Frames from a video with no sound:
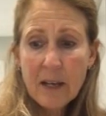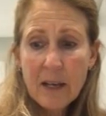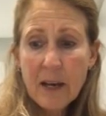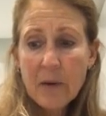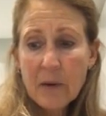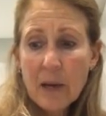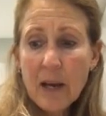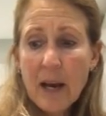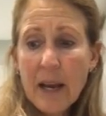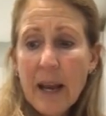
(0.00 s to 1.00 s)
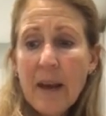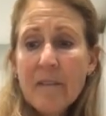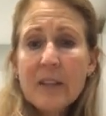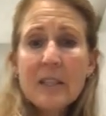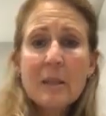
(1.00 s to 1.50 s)
Now, I have
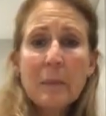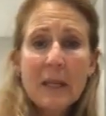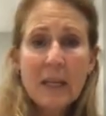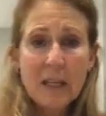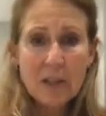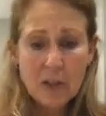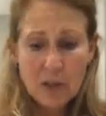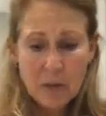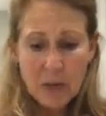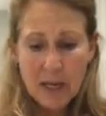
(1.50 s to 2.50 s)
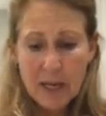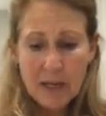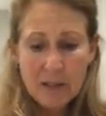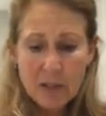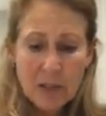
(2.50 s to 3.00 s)
the spinach.
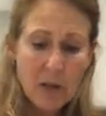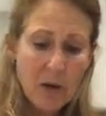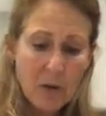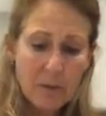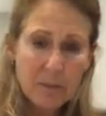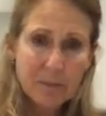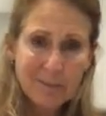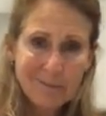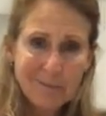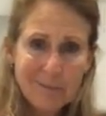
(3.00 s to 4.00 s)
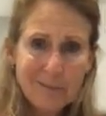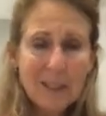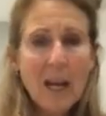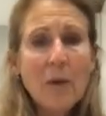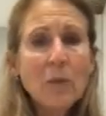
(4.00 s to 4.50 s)
Okay, so it's
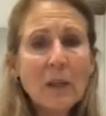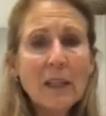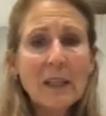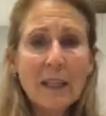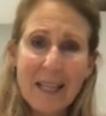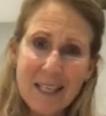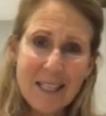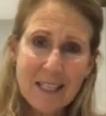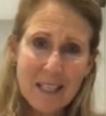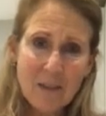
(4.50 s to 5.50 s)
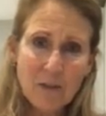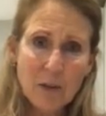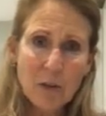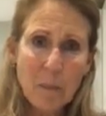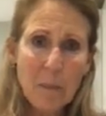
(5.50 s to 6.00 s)
not really a quesadilla
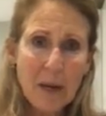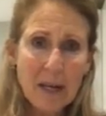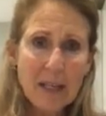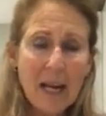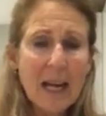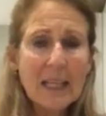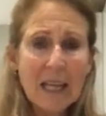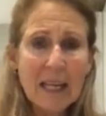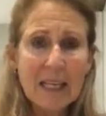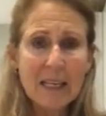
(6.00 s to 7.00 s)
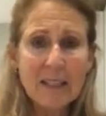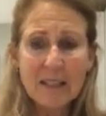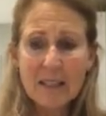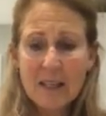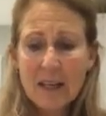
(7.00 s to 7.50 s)
food, but I like it.